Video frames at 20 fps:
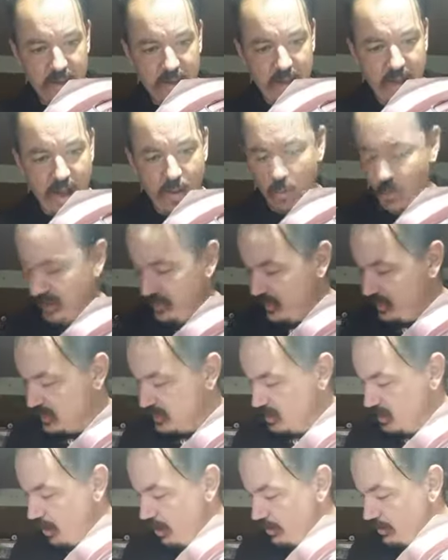One thing to
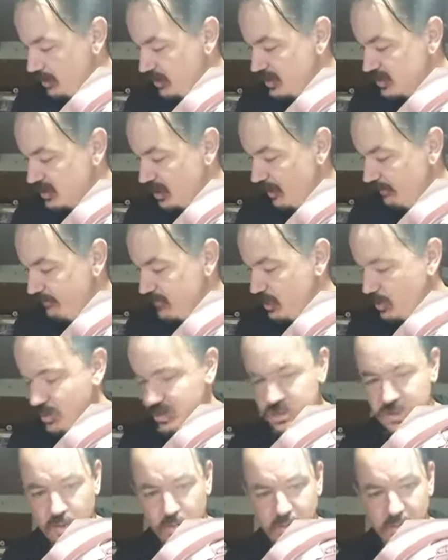note is if you are
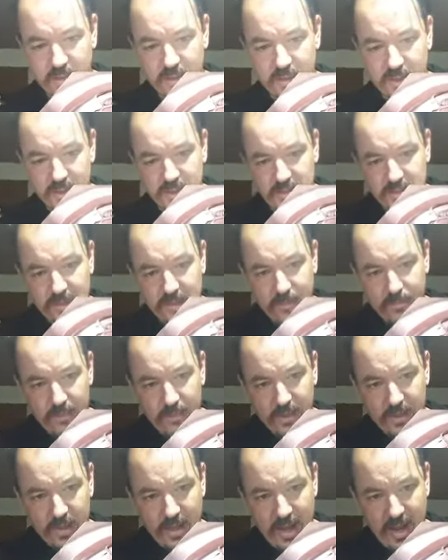doing this
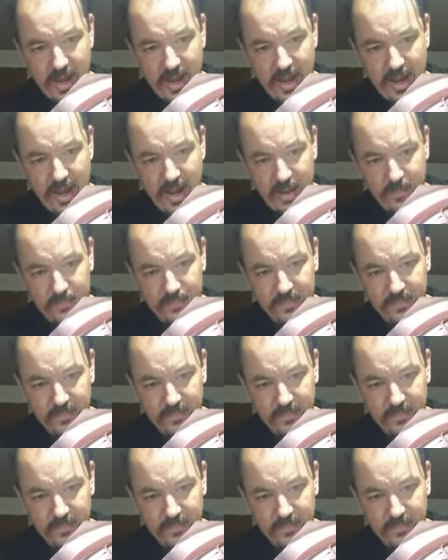at